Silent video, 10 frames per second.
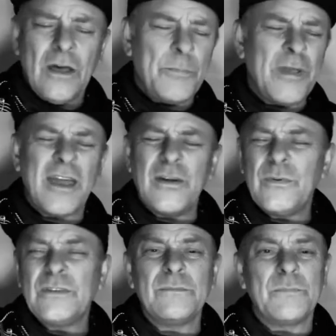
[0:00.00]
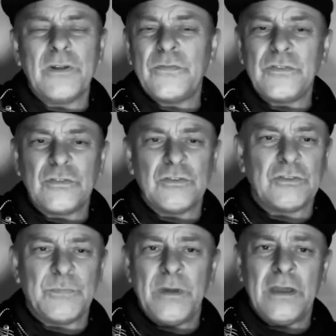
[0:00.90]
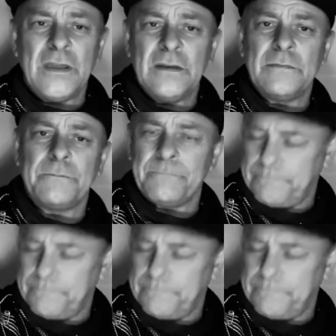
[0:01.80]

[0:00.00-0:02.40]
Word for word: A piano isn't built for such speed